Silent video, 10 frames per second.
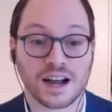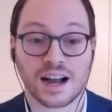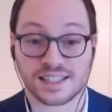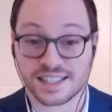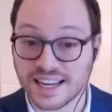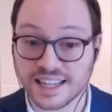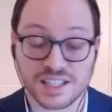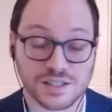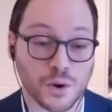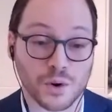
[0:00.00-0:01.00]
Second,
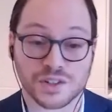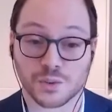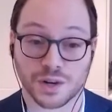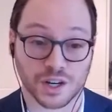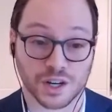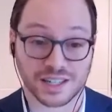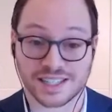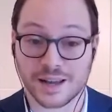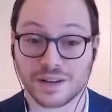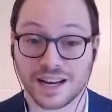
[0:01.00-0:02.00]
of course, we're going to be
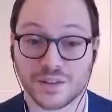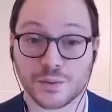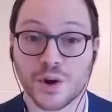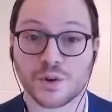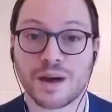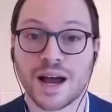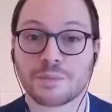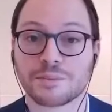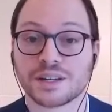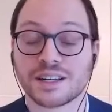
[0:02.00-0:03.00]
disseminating the roadmap,
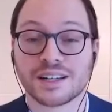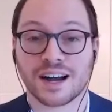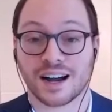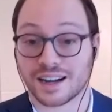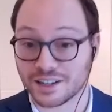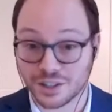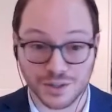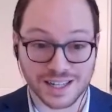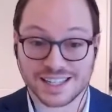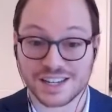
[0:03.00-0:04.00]

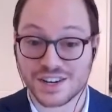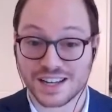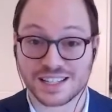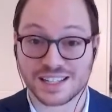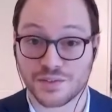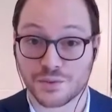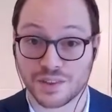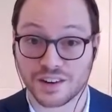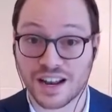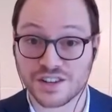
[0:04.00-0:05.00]
including such as through the
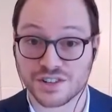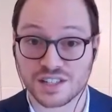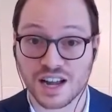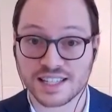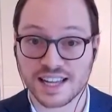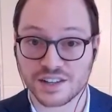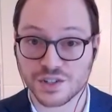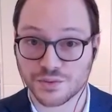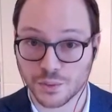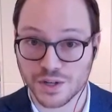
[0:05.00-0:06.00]
International Science Council,
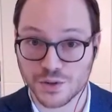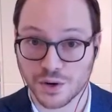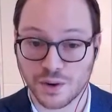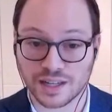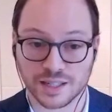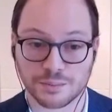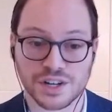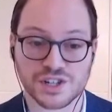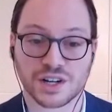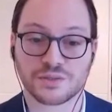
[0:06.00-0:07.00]
for which we're greatly
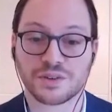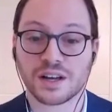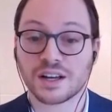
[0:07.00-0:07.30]
appreciative.